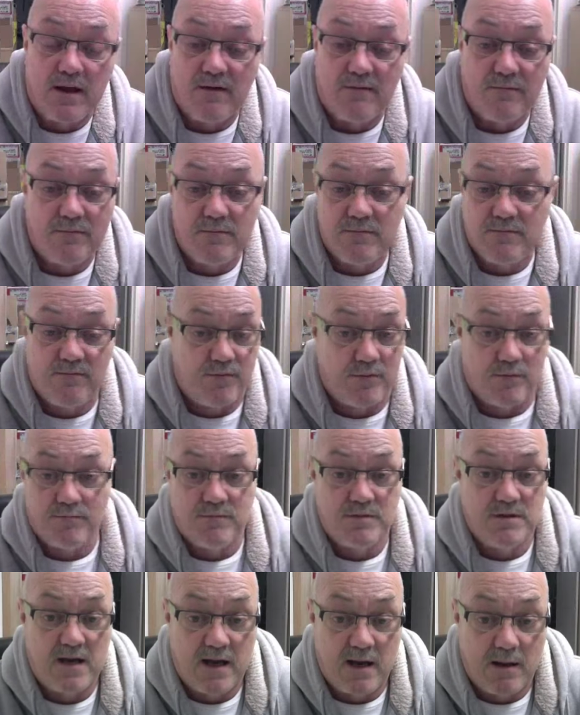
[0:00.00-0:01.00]
it from
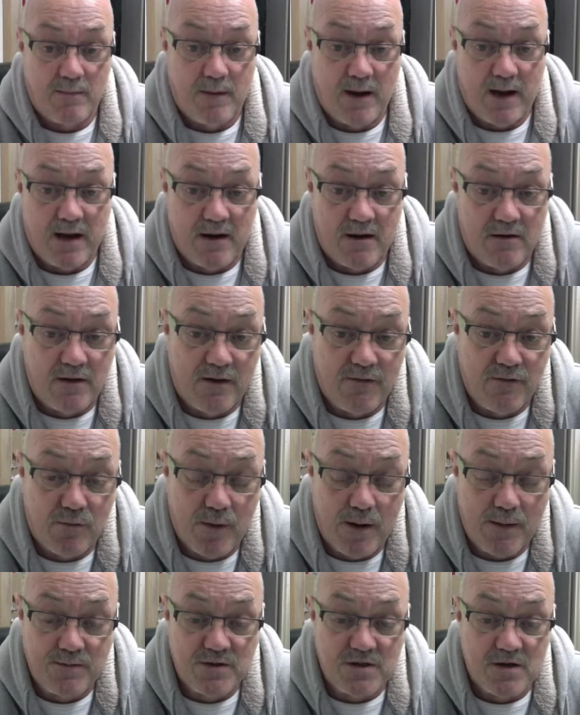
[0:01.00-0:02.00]
TaylorMade RF's
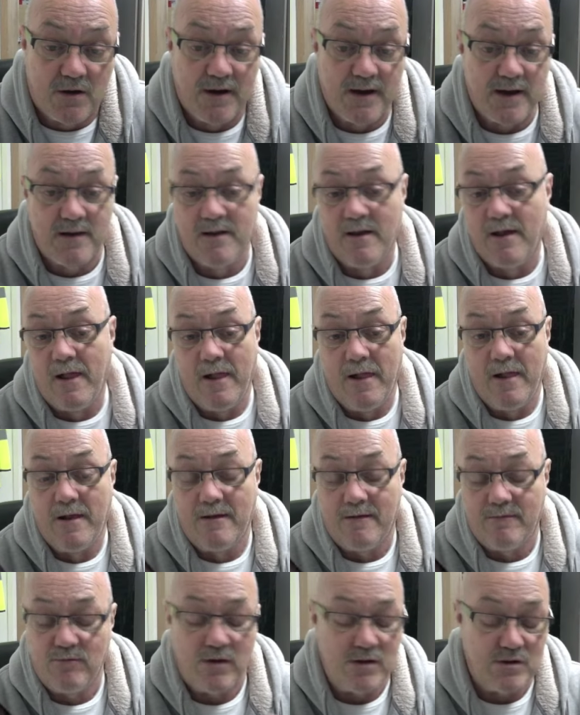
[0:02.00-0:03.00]
website,
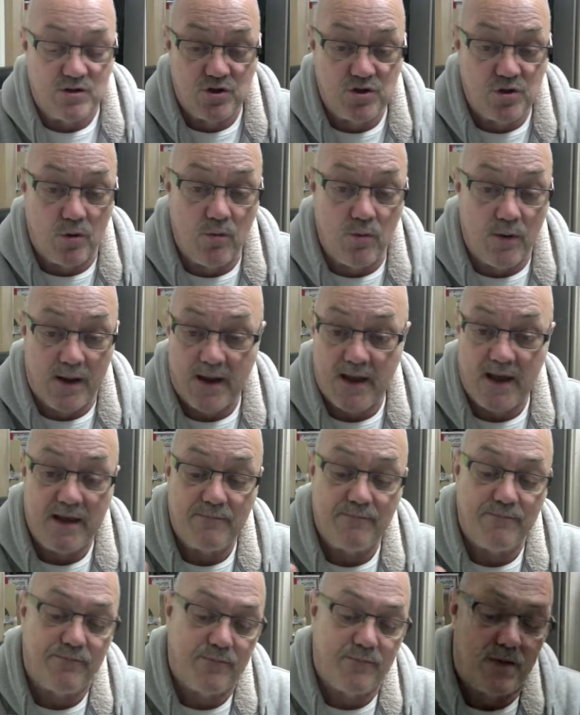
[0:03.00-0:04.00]
installing it
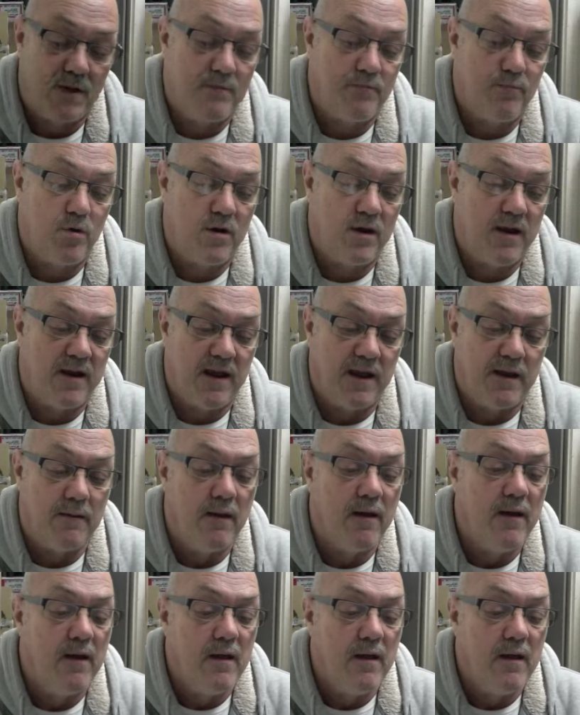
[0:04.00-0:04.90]
and put it in.